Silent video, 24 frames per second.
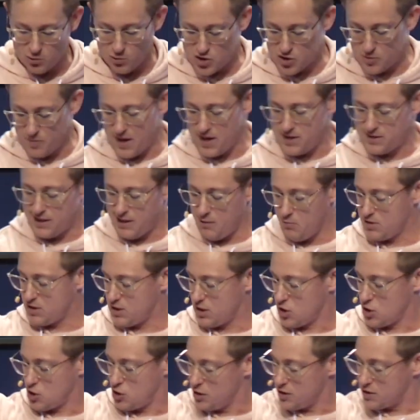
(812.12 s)
which means he was
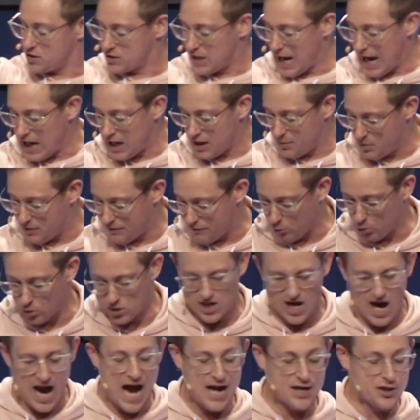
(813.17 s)
in good standing before
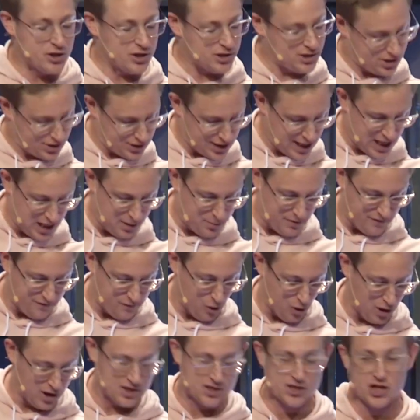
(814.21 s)
God, good standing
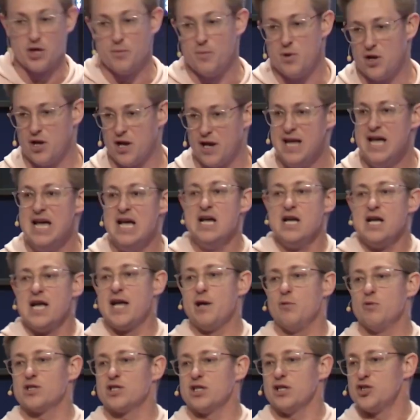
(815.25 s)
before his community.
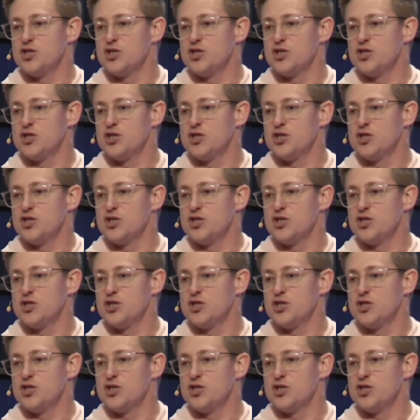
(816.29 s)
He was a